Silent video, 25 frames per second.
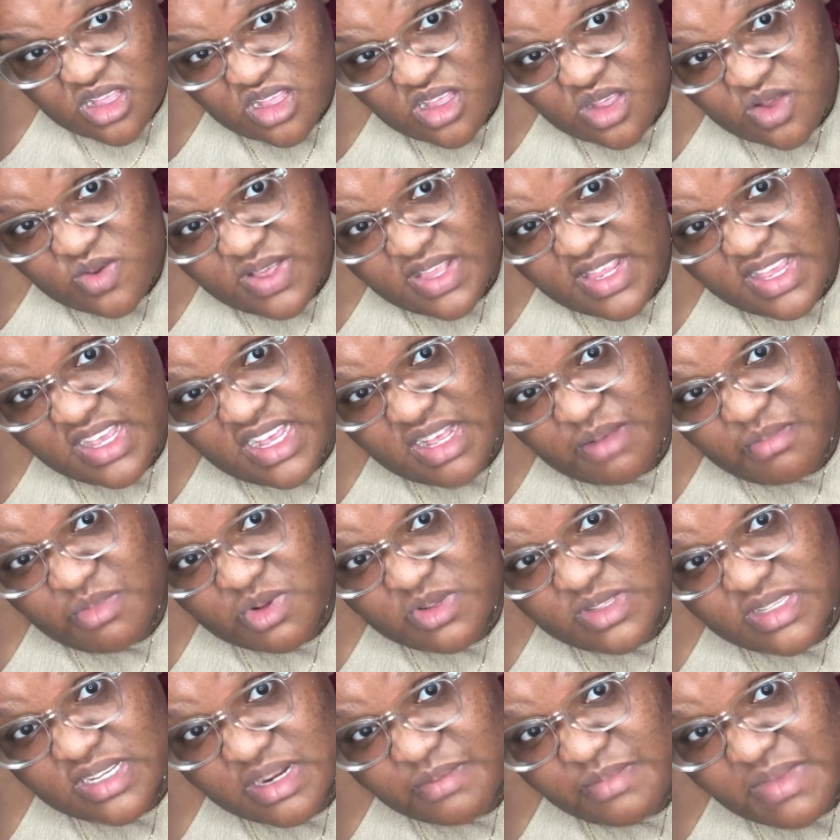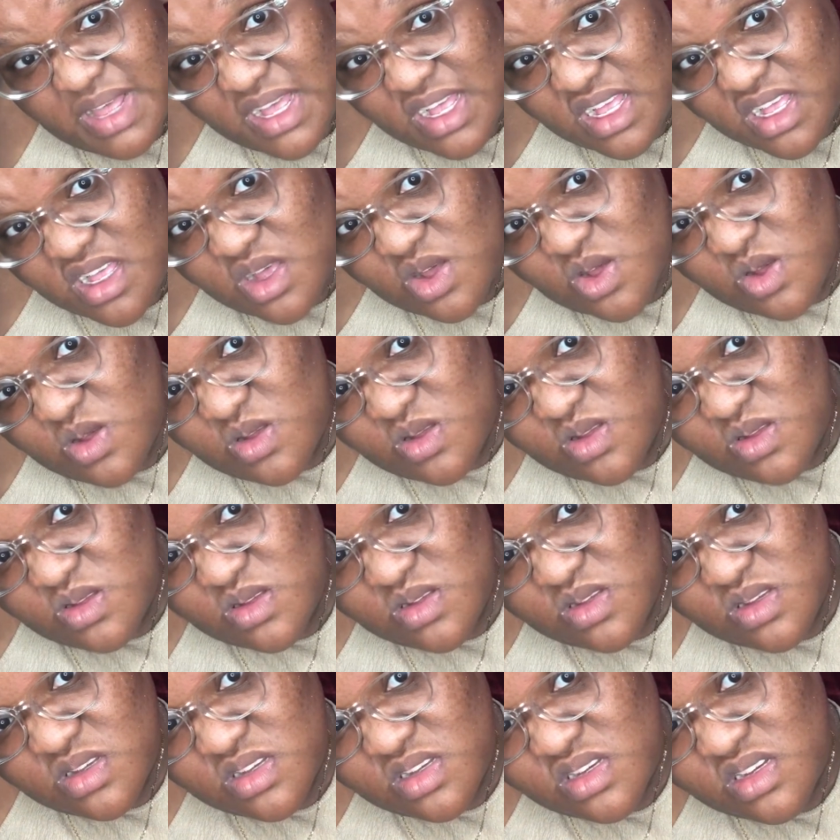Well, it got most of the back. Oh!
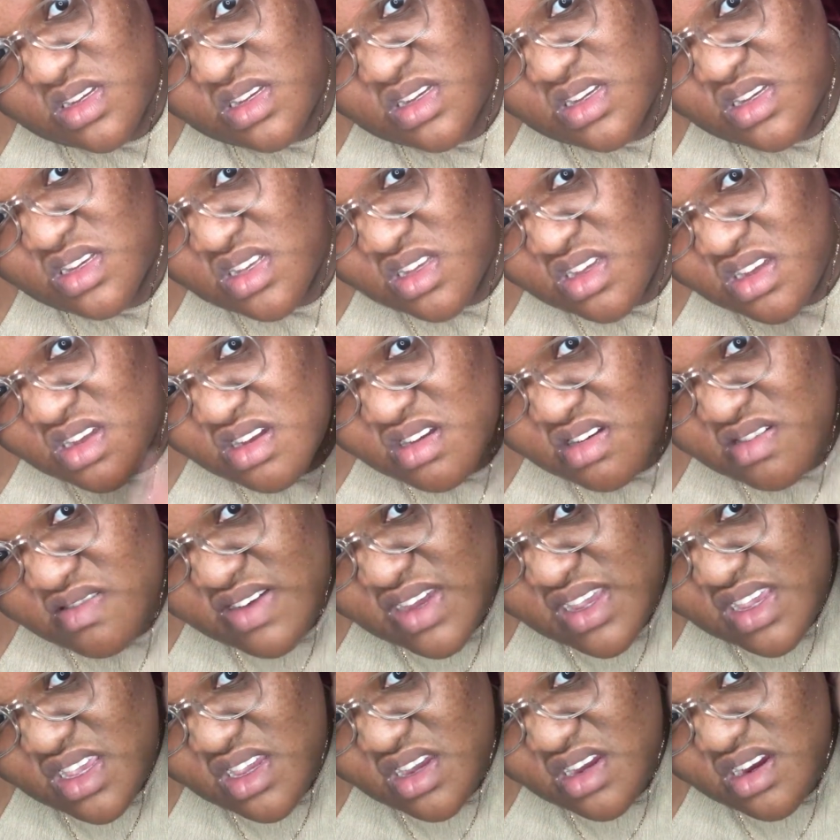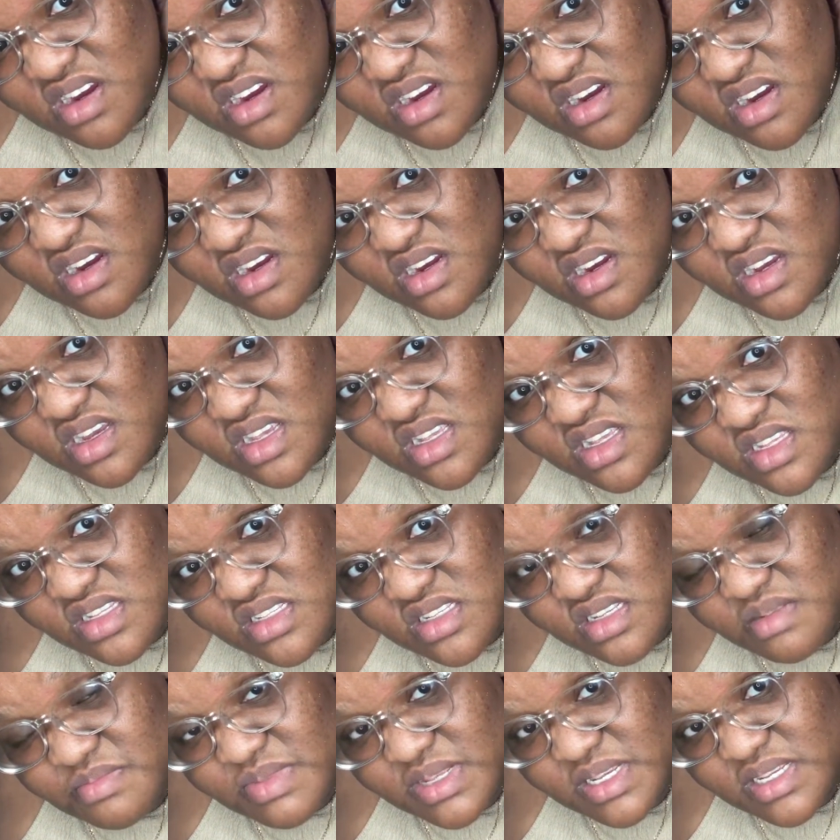Right here, it's
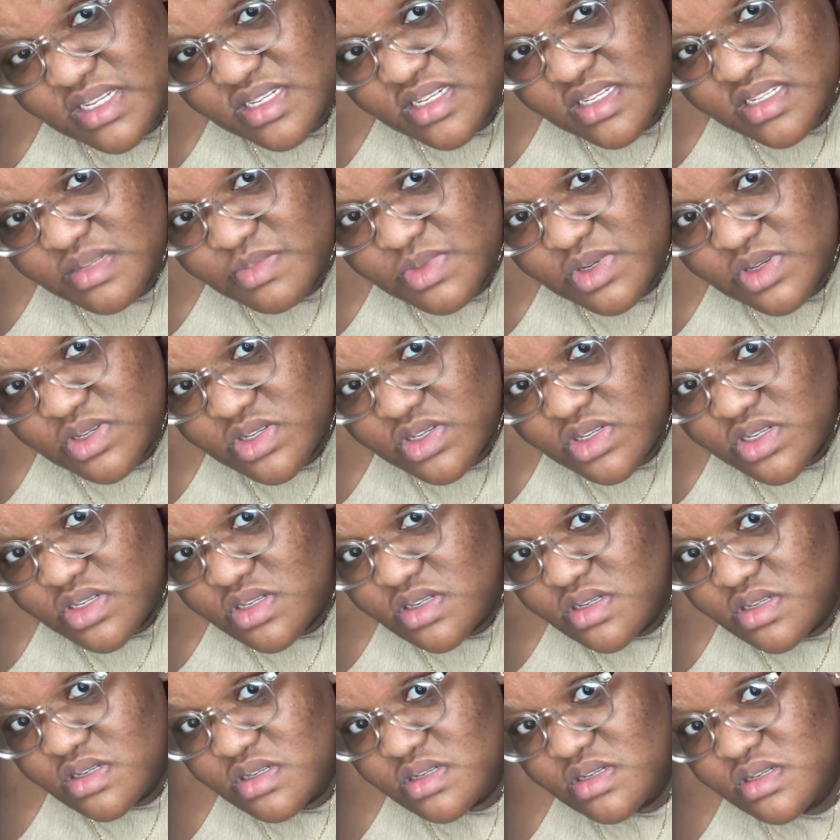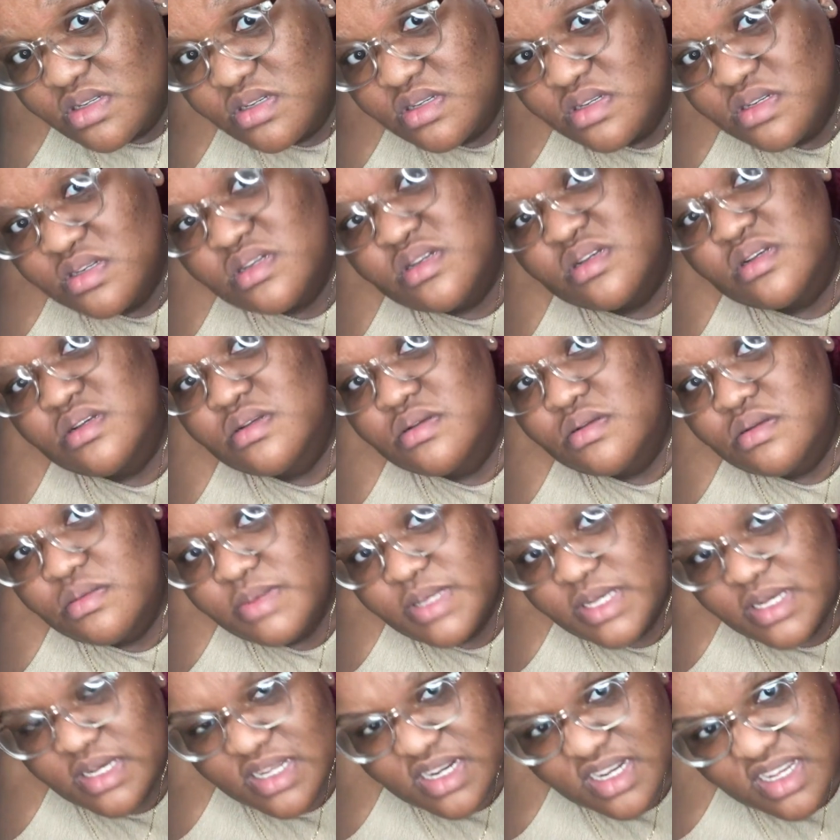not bleach as much. Oh my
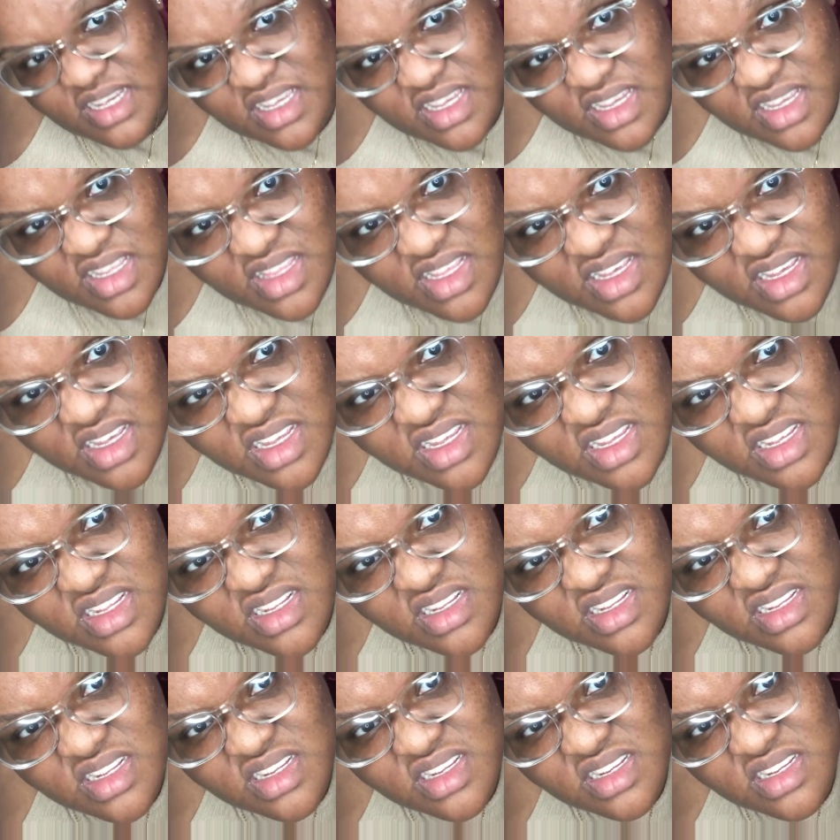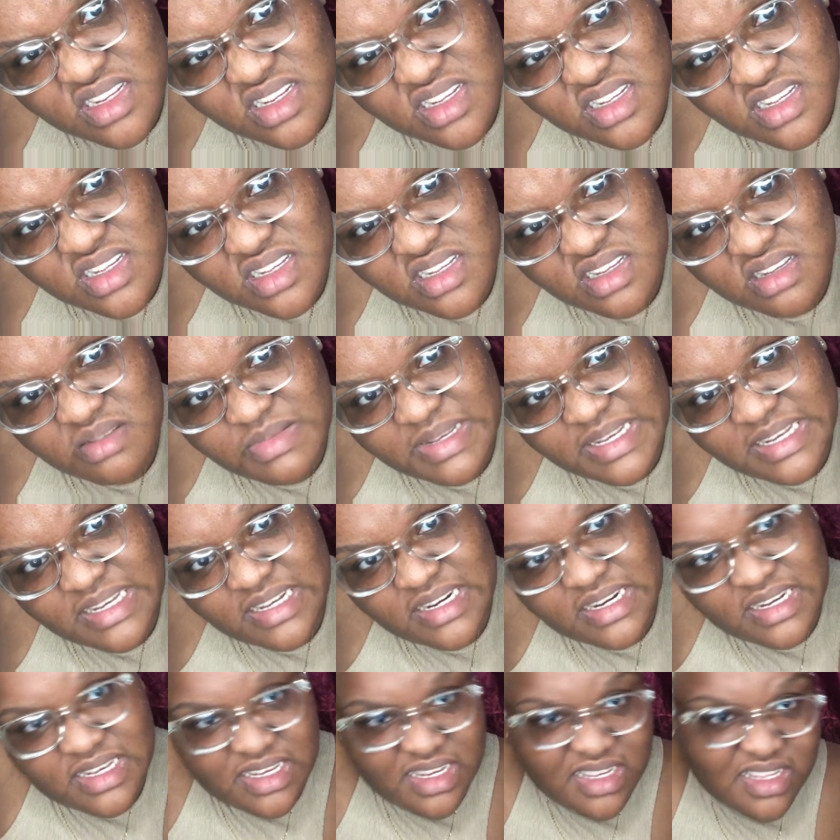god, I hate that. Oh my god,
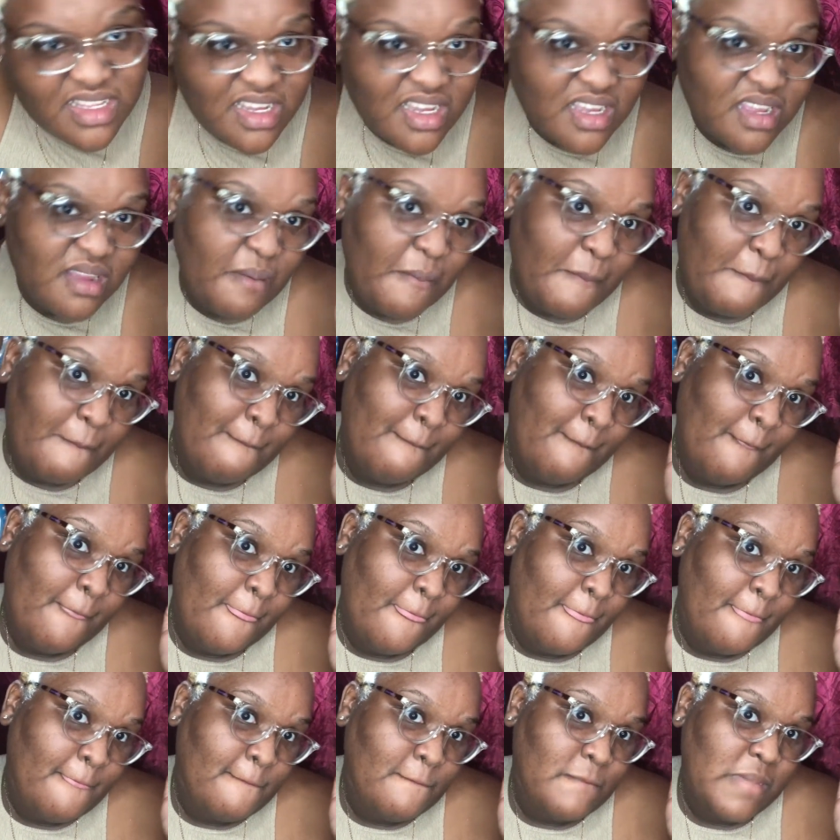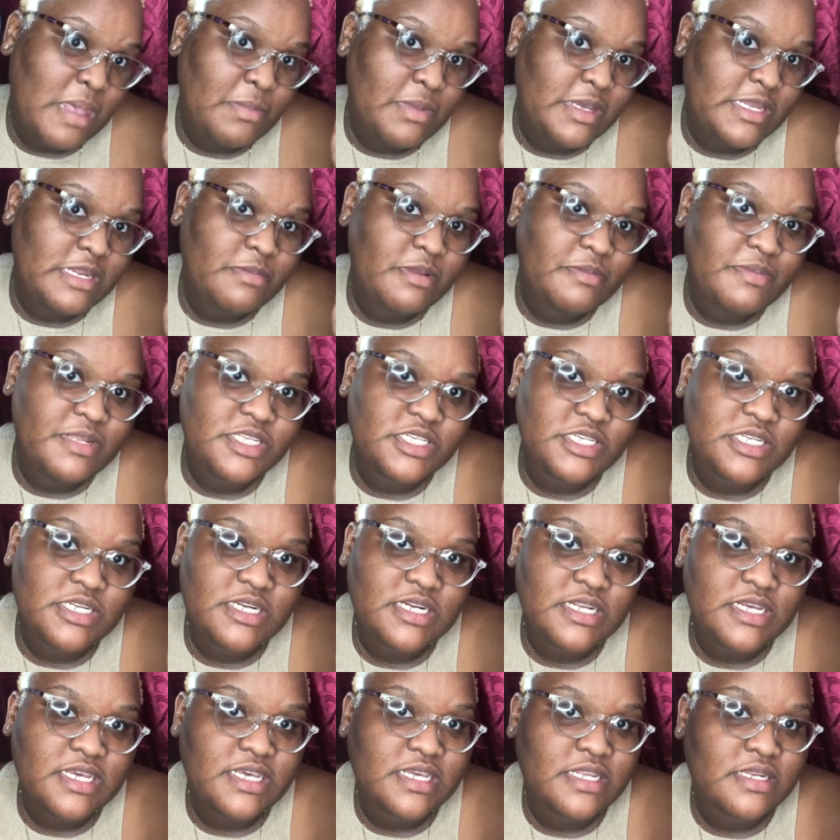I hate that. I'm gonna be bleaching it
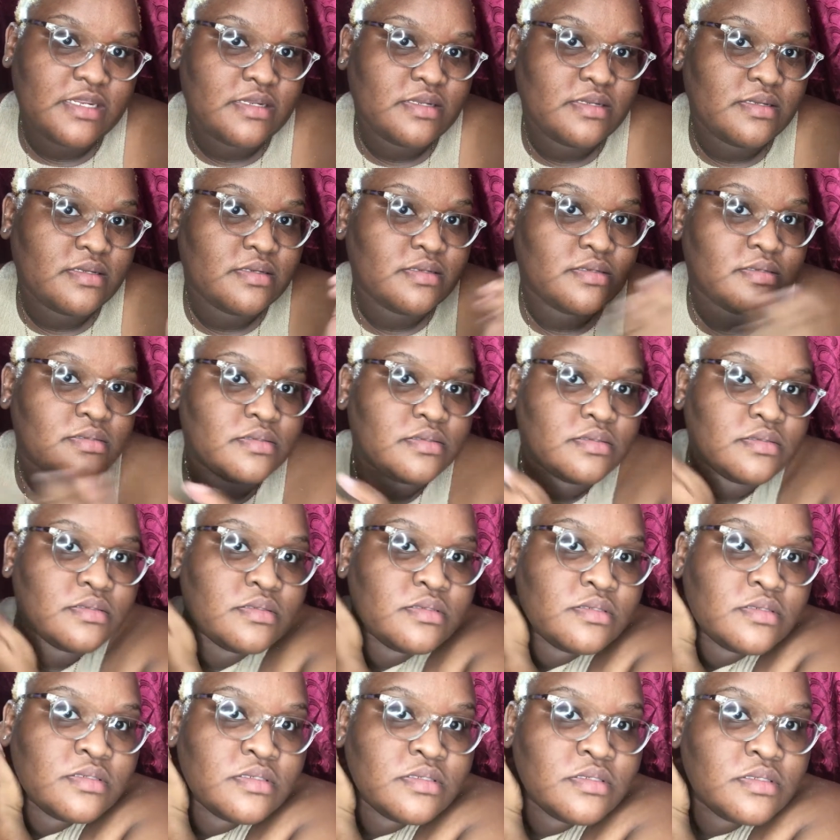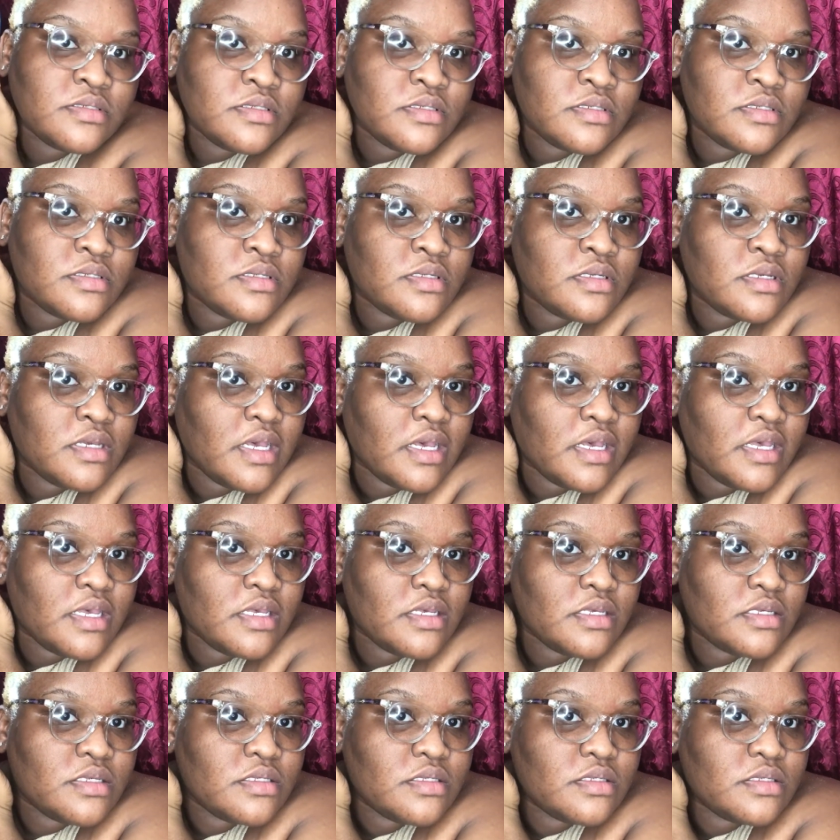again,
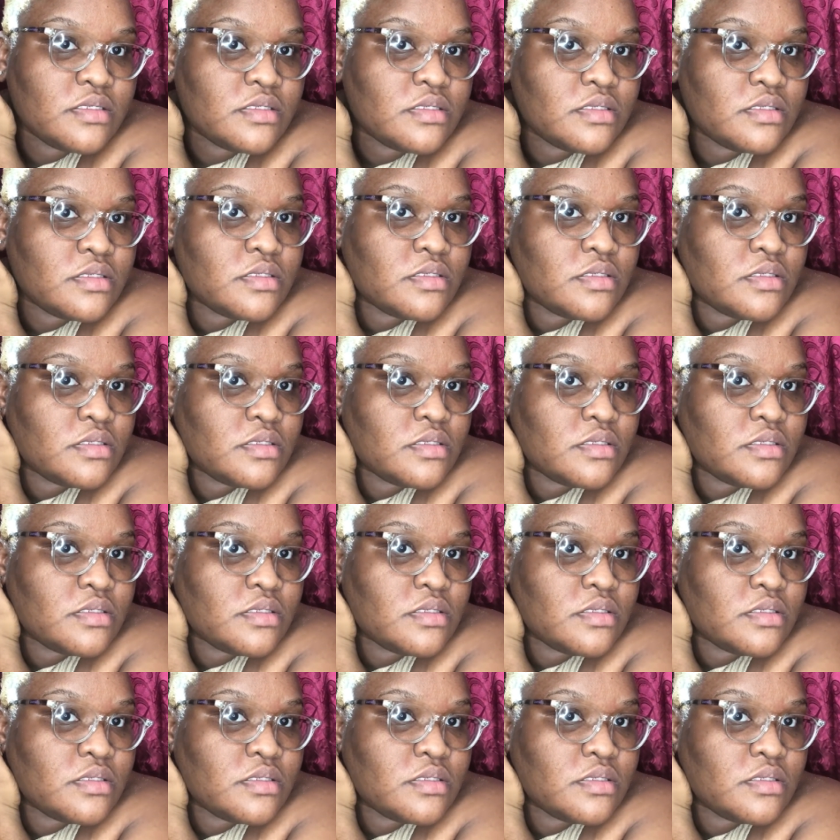guys.